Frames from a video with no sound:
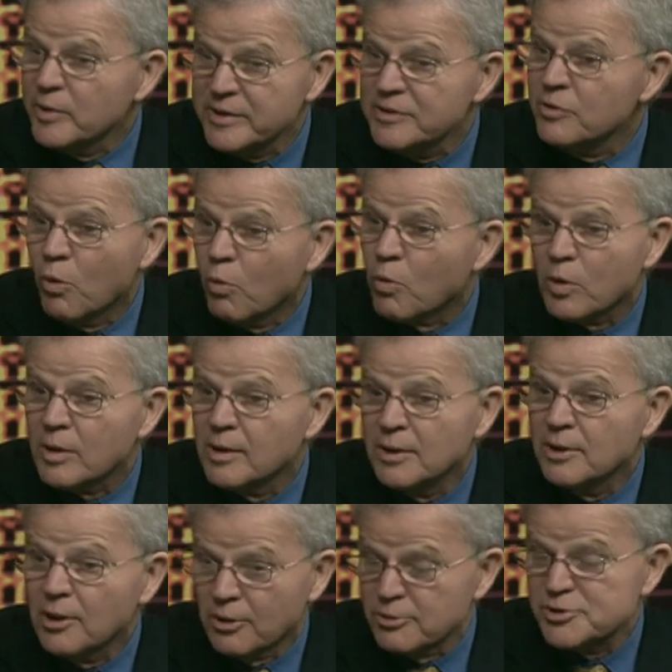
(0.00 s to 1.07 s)
ignore
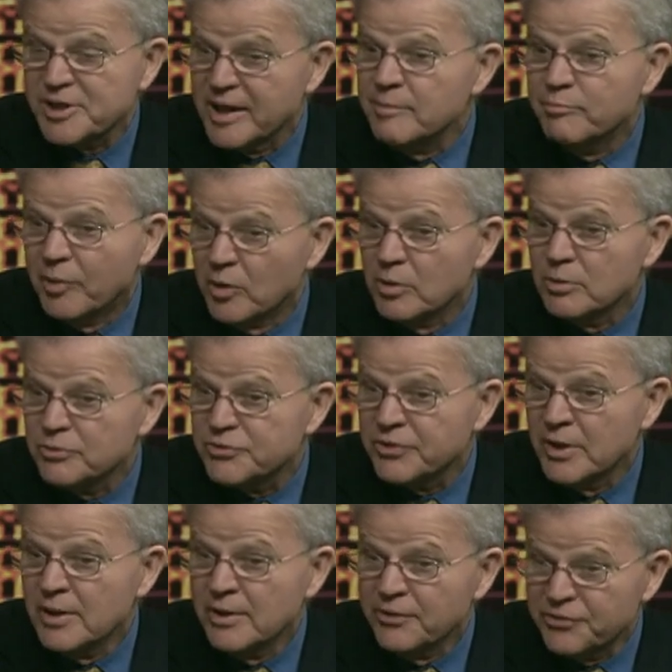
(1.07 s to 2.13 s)
Erskine Bowles.
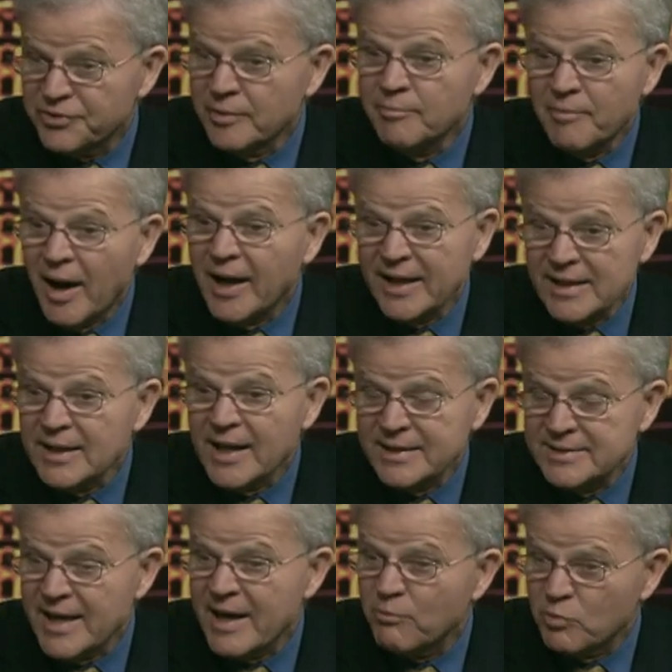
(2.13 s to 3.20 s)
Somebody like
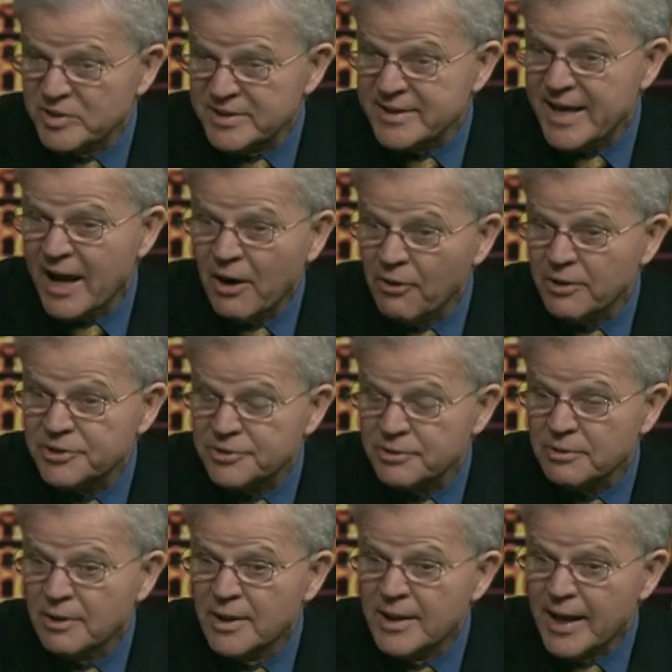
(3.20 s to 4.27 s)
that with
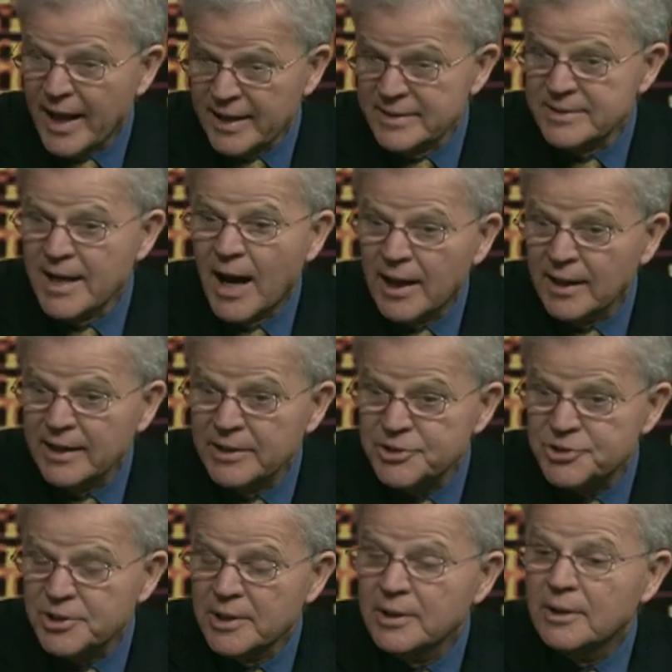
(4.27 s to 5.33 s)
character and
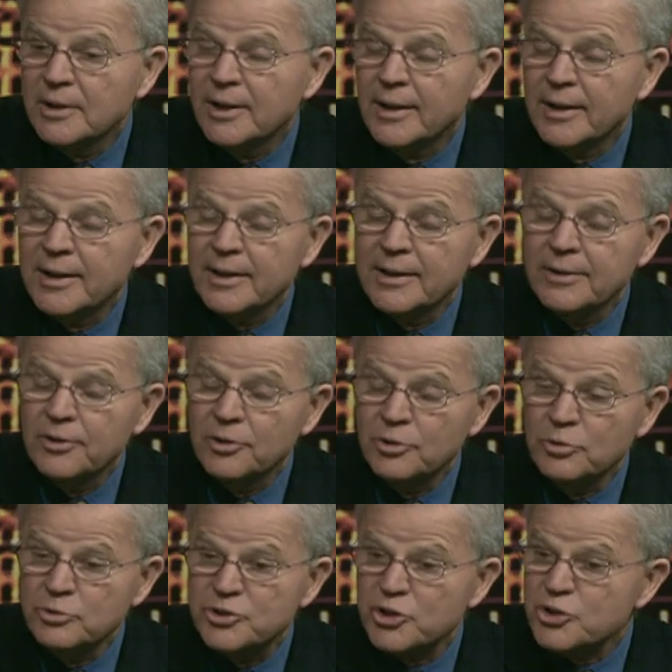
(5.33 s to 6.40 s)
knowledge,
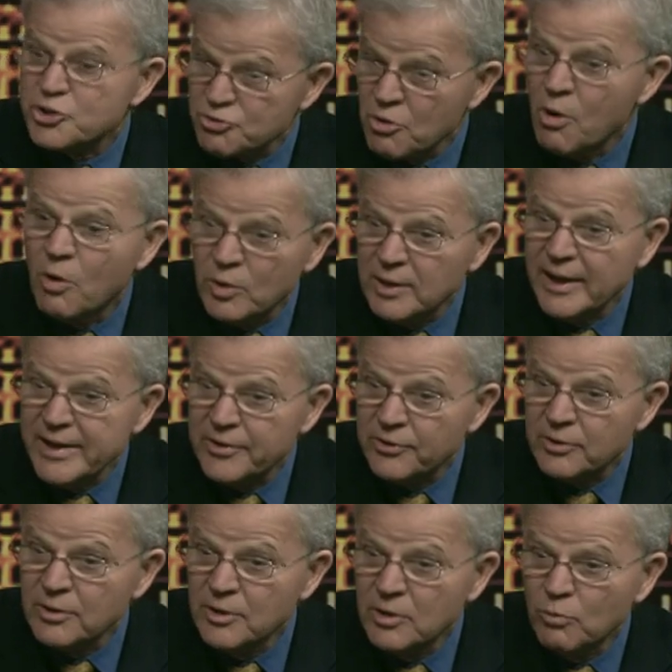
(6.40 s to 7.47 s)
who's a strong
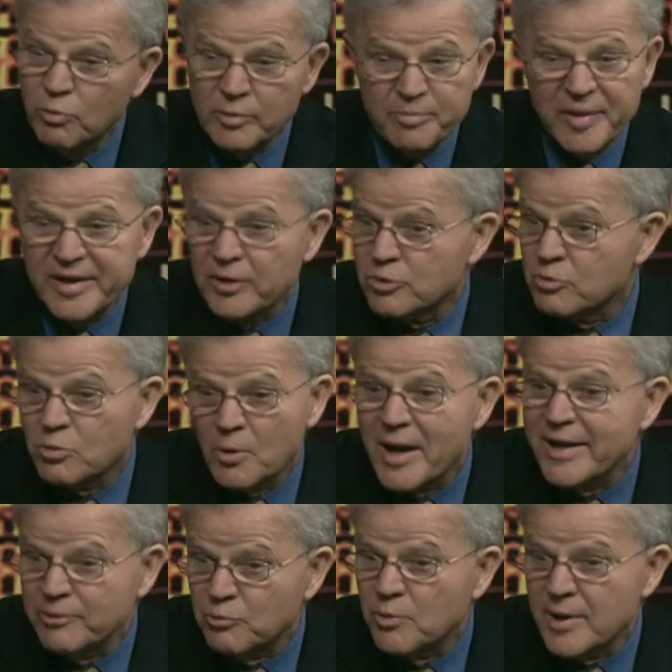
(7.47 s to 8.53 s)
leader, would be a
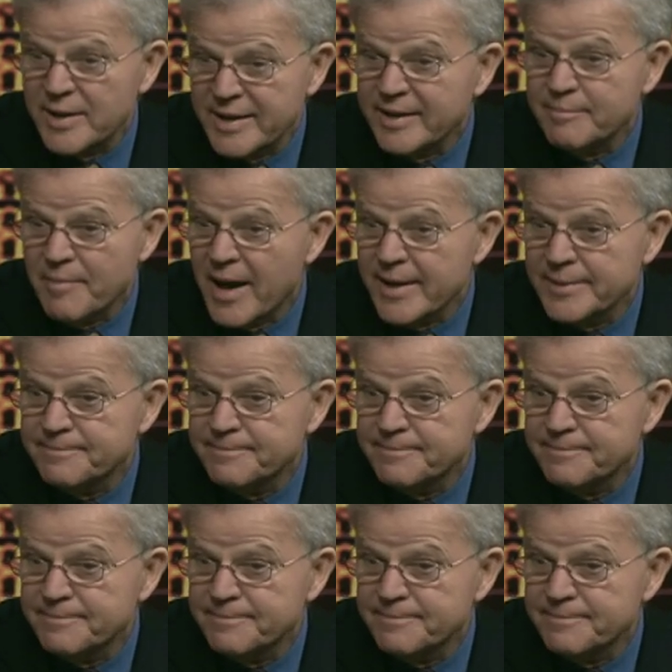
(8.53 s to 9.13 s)
great running mate.